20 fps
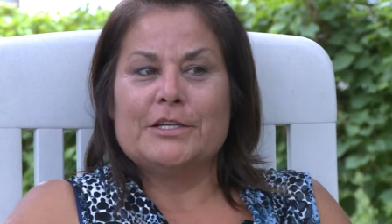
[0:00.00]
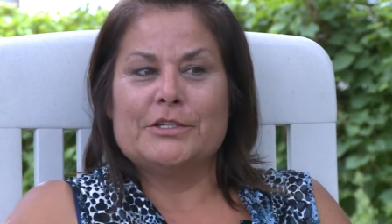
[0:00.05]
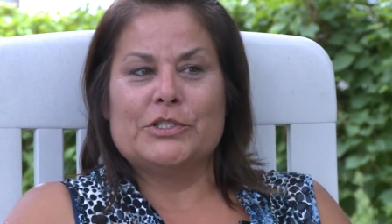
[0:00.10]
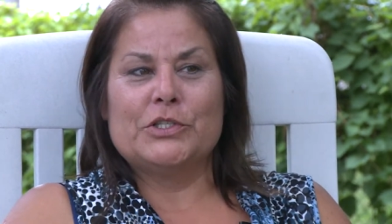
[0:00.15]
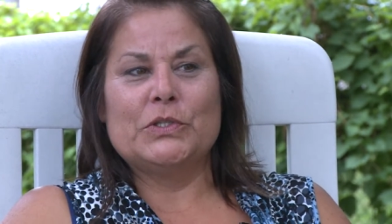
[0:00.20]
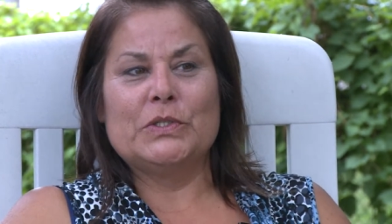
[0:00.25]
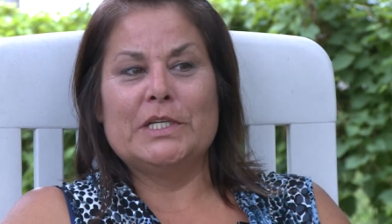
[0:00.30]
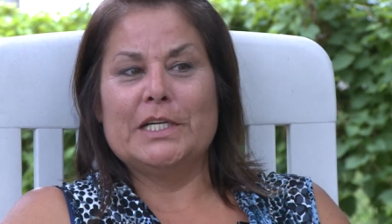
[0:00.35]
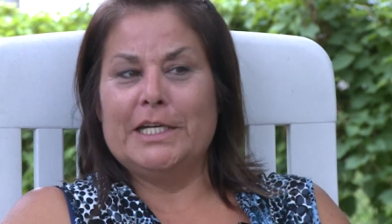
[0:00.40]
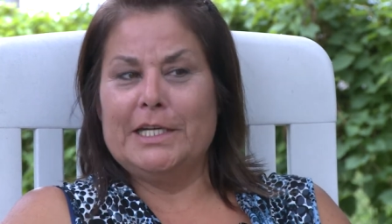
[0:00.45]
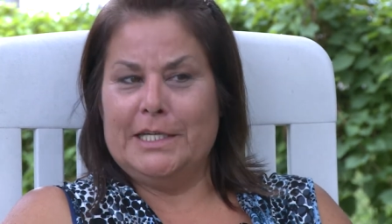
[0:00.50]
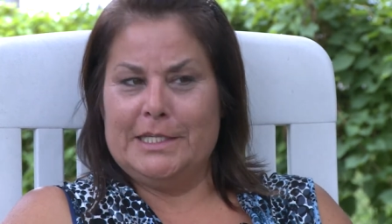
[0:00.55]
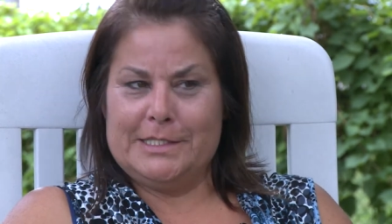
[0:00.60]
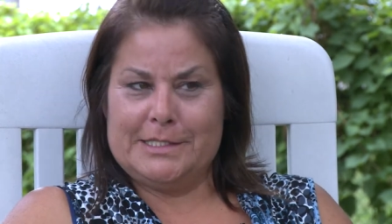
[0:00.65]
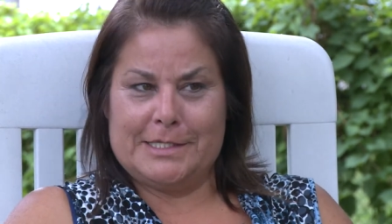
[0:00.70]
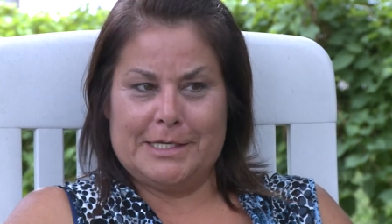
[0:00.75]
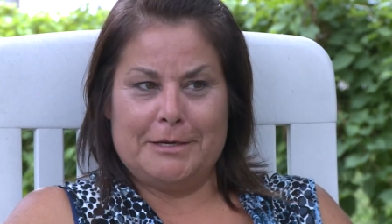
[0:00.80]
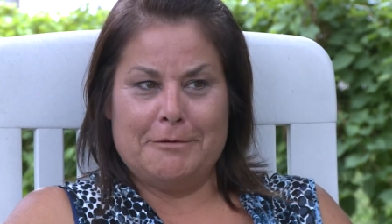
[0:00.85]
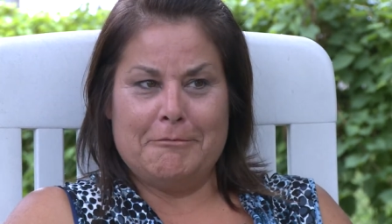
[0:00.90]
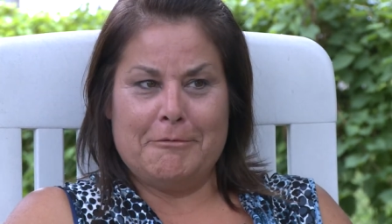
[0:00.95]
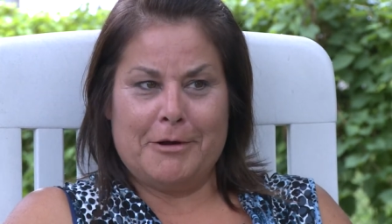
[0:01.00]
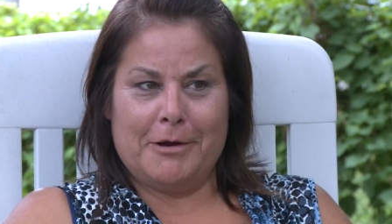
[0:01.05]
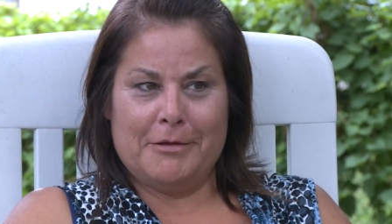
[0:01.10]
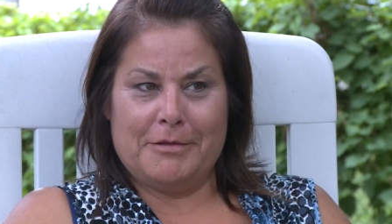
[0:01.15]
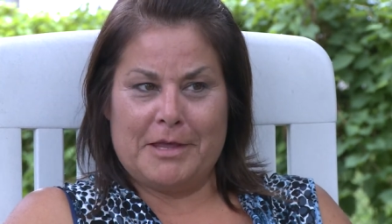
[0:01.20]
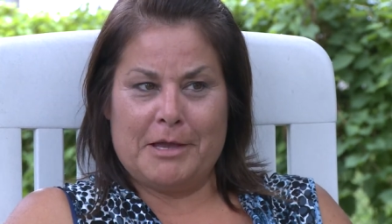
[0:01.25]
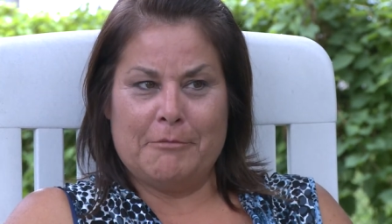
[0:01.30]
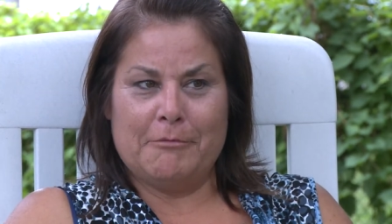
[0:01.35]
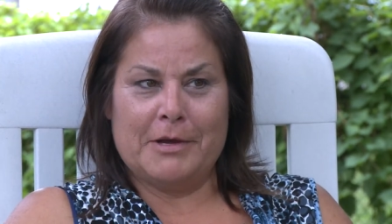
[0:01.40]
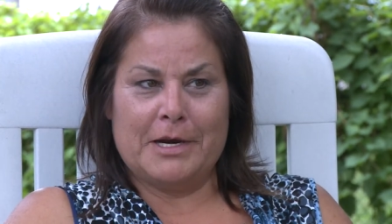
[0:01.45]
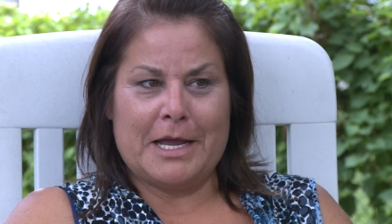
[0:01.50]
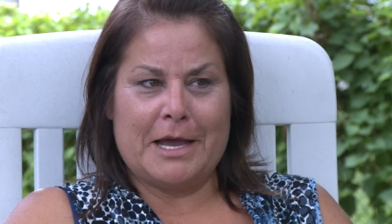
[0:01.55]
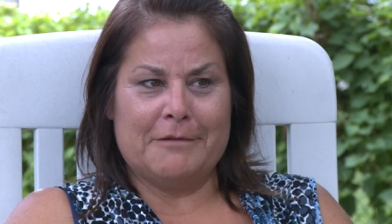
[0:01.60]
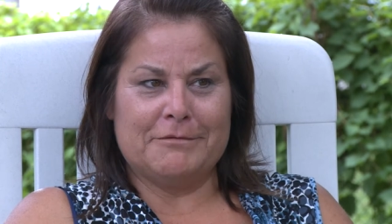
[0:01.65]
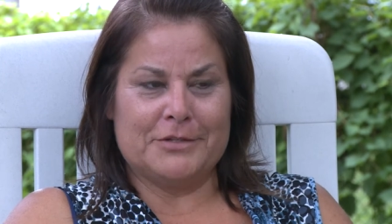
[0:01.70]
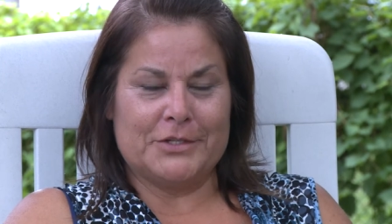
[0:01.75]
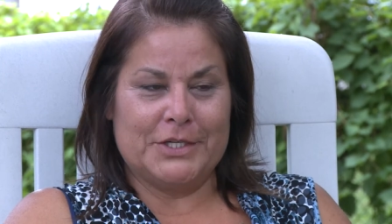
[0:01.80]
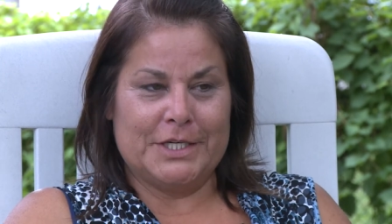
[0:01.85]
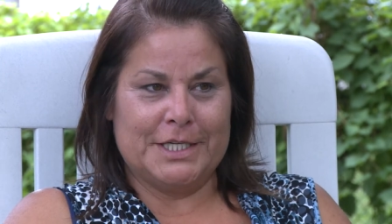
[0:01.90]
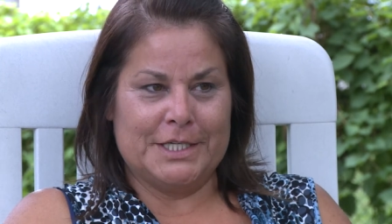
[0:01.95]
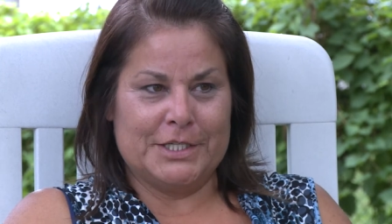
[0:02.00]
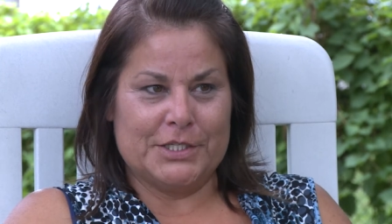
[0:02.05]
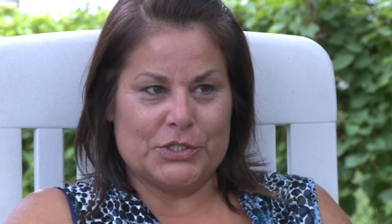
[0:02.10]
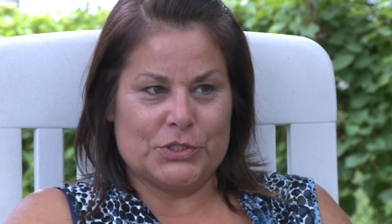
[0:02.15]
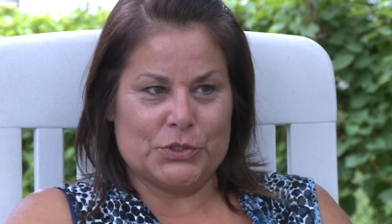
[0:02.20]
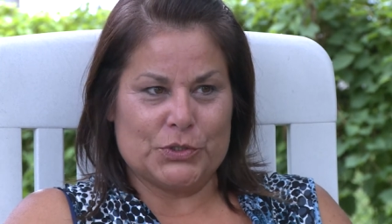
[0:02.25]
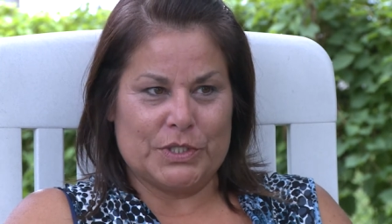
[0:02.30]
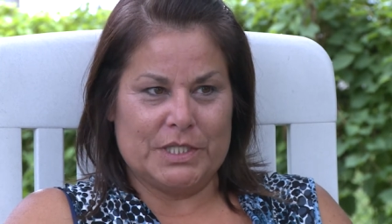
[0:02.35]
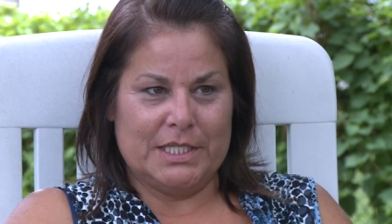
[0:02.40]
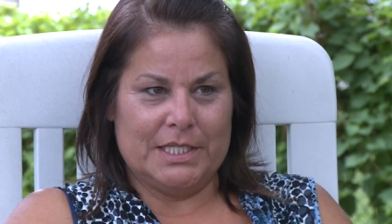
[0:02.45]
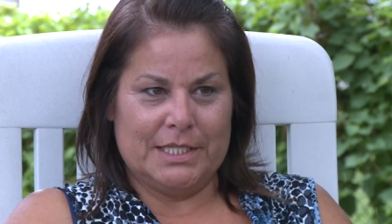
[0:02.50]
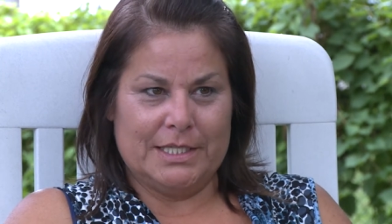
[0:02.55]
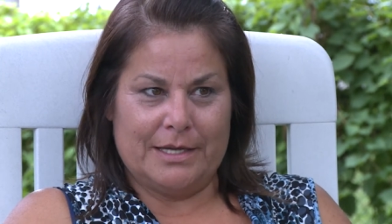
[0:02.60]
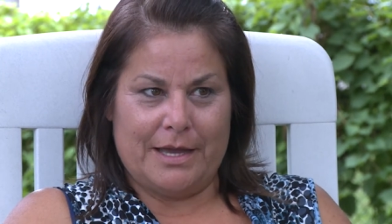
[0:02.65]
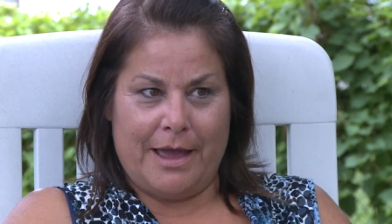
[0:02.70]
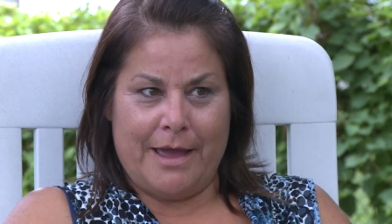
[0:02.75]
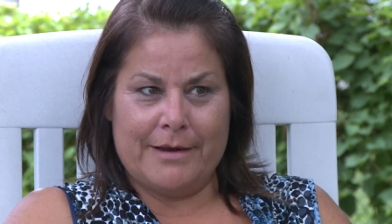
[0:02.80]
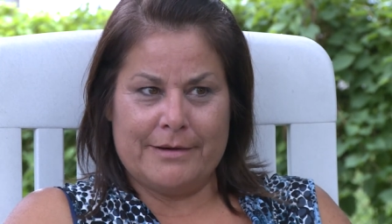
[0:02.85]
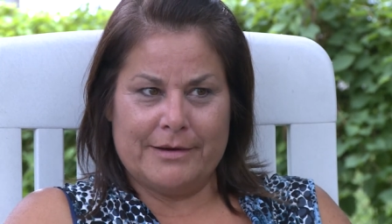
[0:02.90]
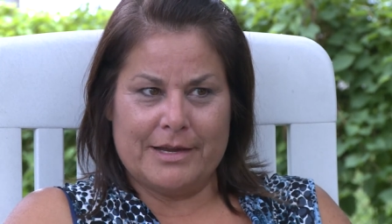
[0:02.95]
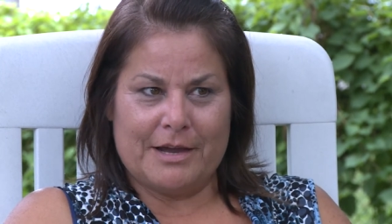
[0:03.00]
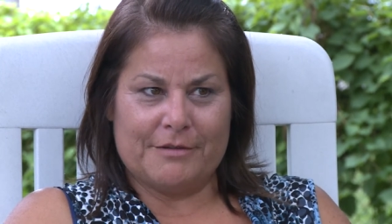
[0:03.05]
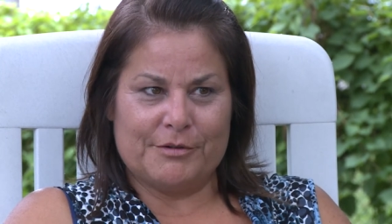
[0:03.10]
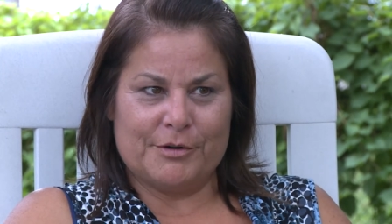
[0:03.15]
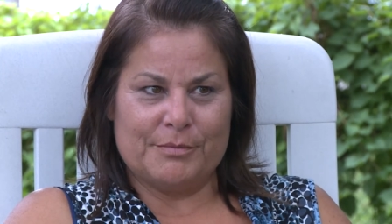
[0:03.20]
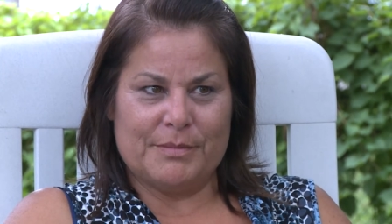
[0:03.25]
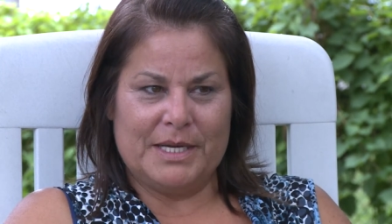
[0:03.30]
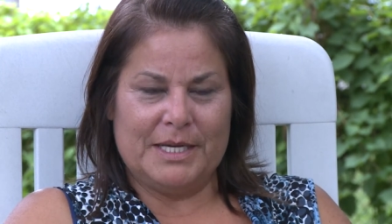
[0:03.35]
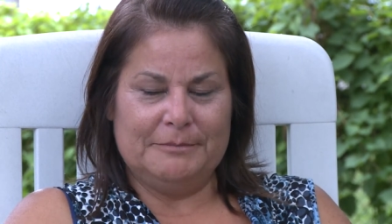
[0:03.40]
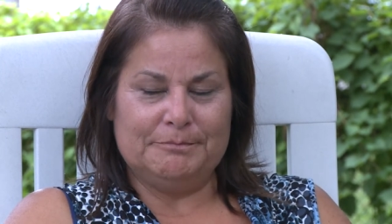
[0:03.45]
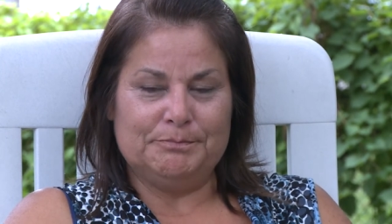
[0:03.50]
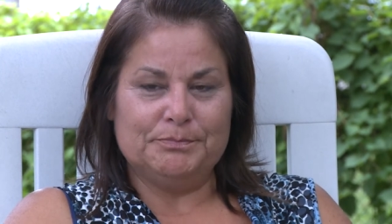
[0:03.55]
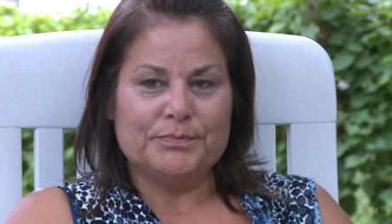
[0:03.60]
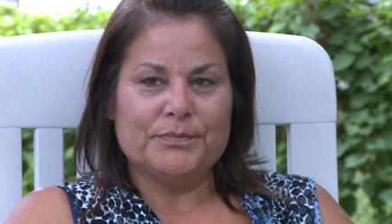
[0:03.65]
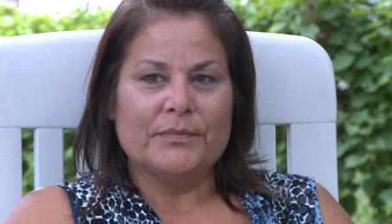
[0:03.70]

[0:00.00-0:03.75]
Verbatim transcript: Two ladies. They wa- they went after industry and government